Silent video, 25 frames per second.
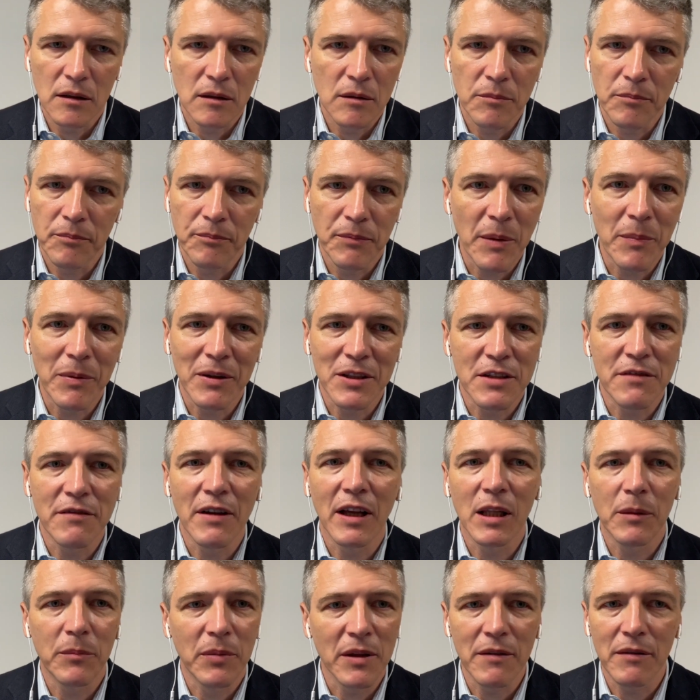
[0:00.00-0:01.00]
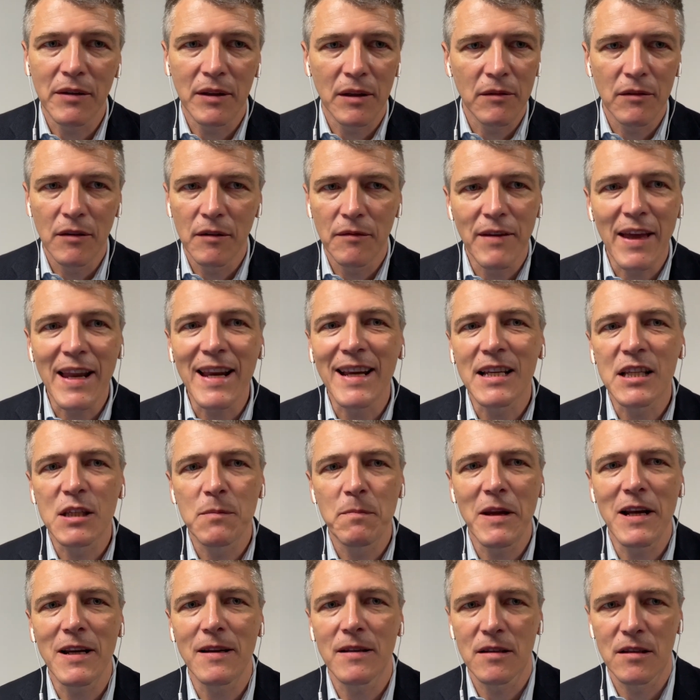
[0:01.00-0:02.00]
people develop, even very
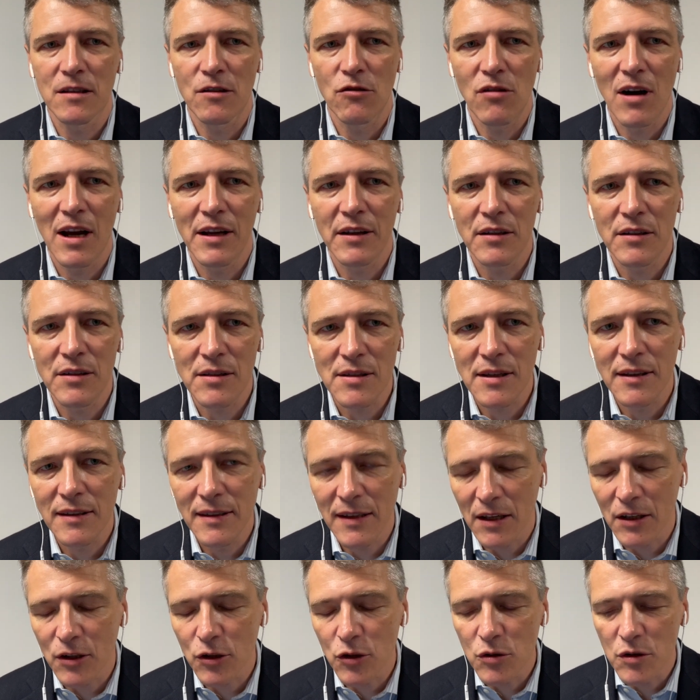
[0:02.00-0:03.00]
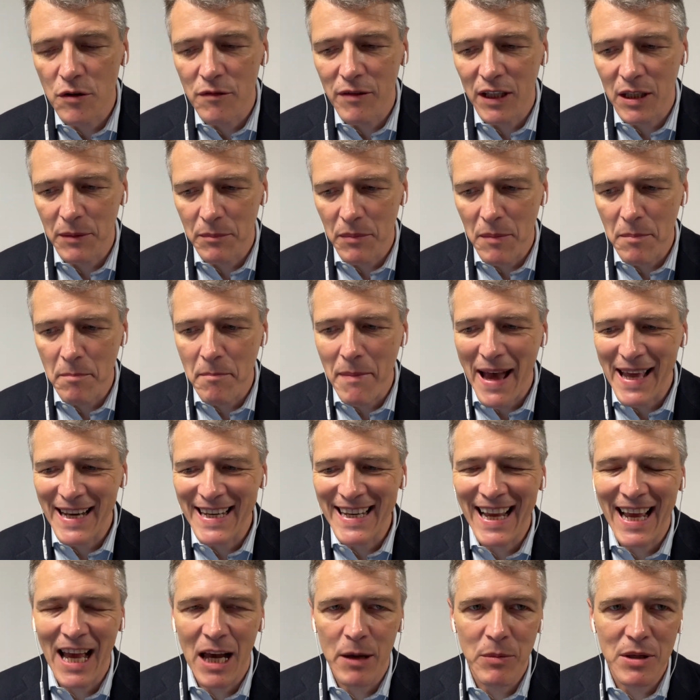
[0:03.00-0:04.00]
experienced writers tend to develop bad
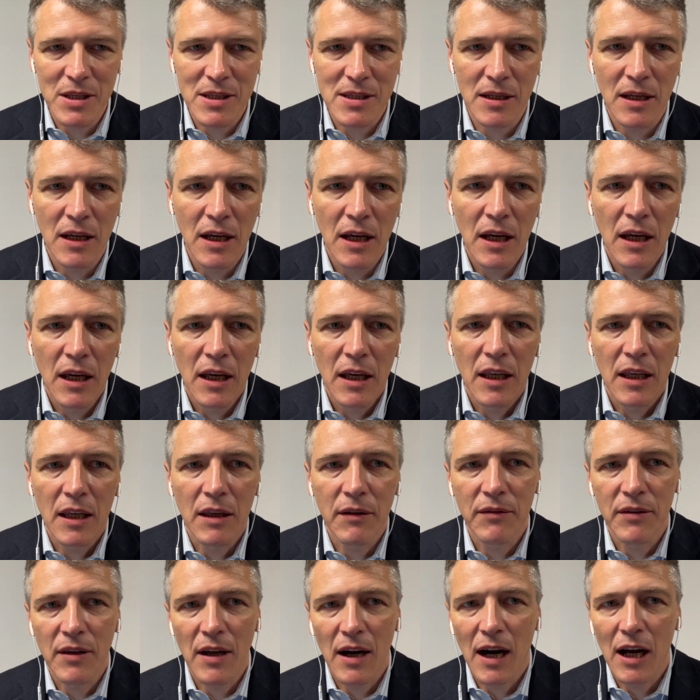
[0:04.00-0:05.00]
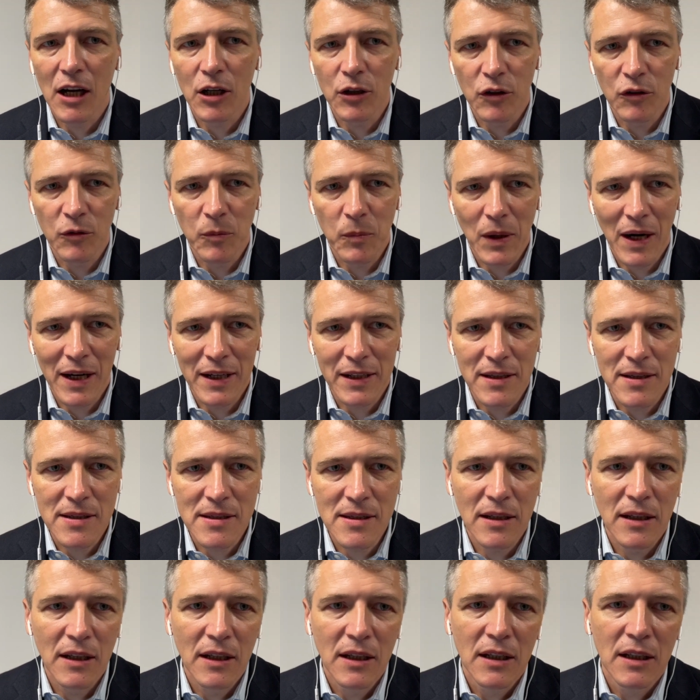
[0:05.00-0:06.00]
habits if they're out of
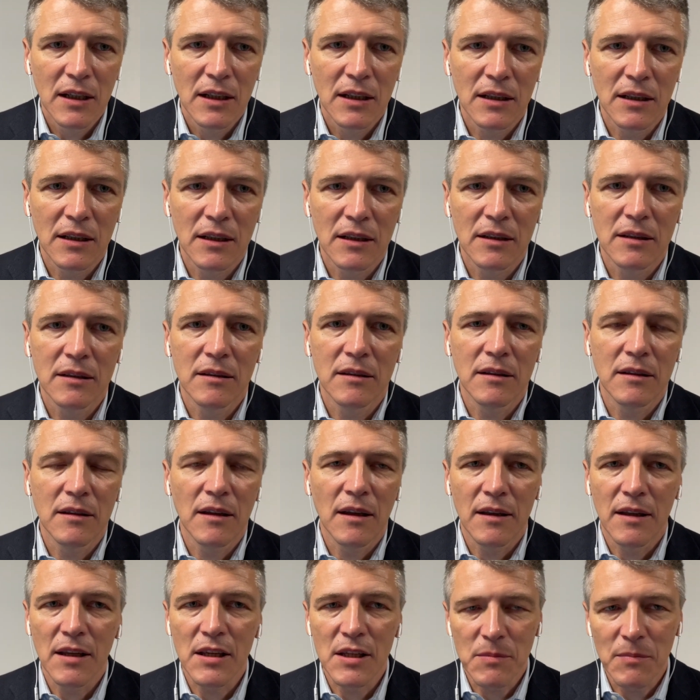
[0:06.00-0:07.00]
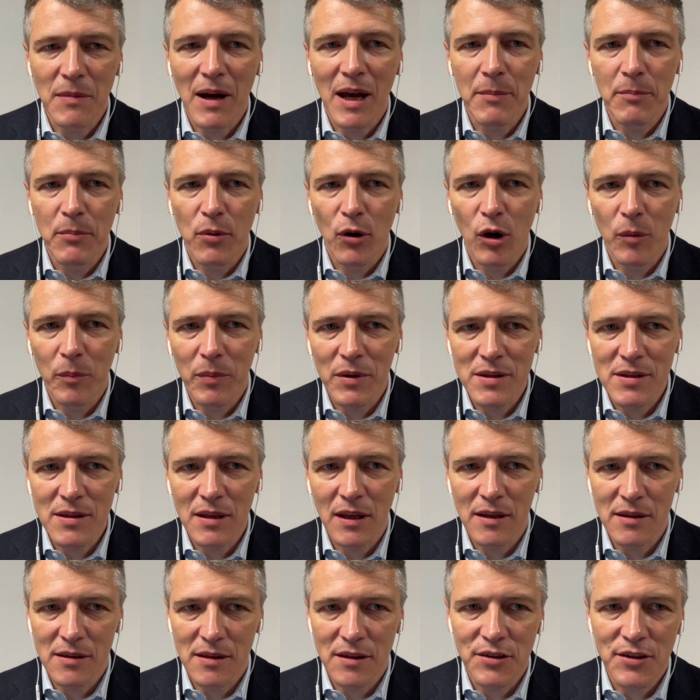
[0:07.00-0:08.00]
practice. It is my purpose
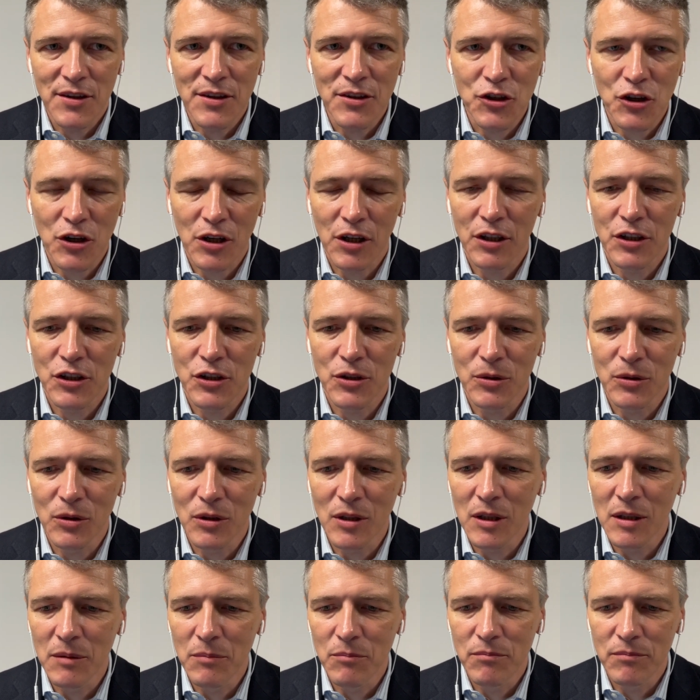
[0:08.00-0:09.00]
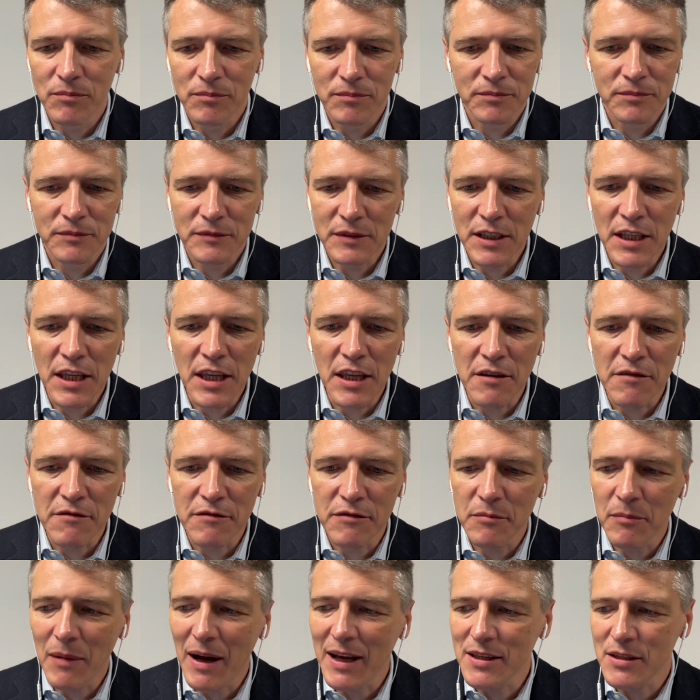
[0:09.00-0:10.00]
as a teacher to give
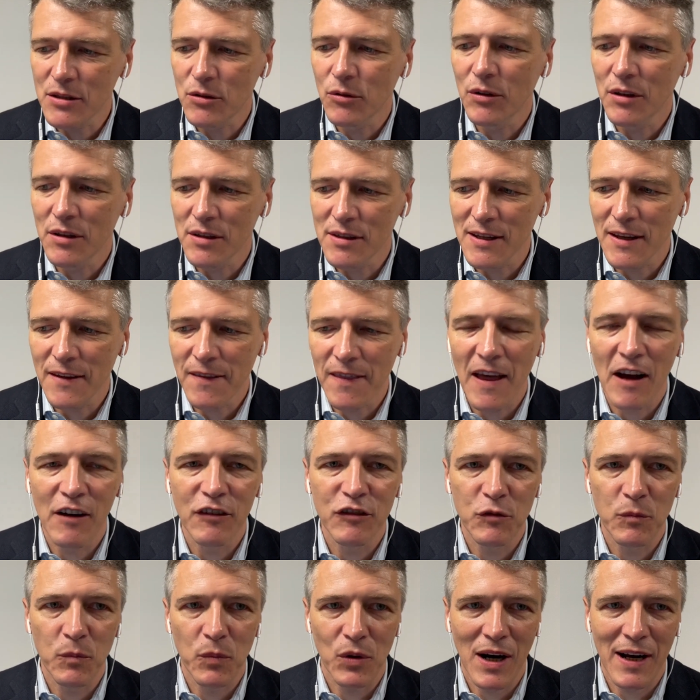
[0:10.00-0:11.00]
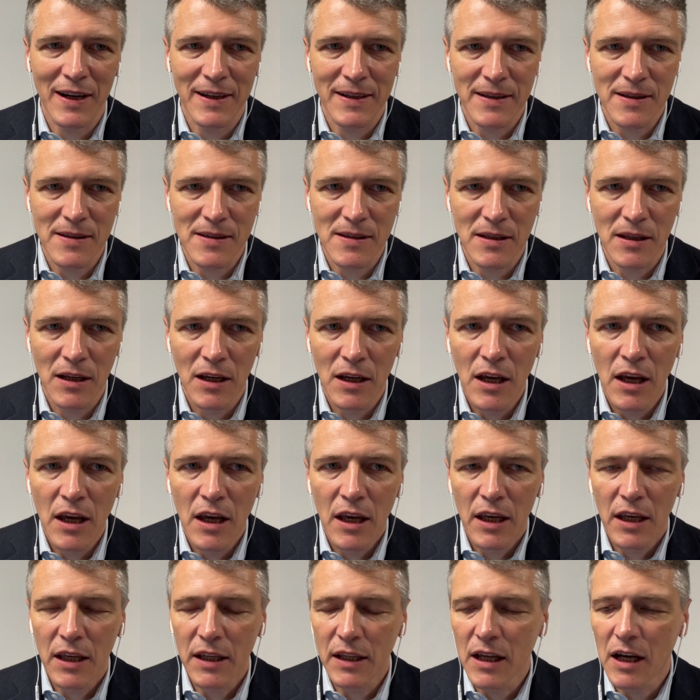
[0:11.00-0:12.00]
my students enough practice,
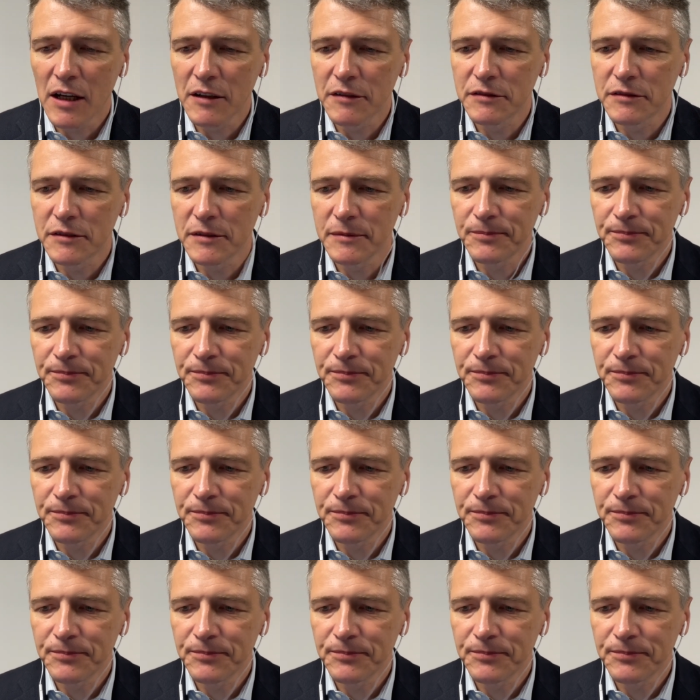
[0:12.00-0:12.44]
enough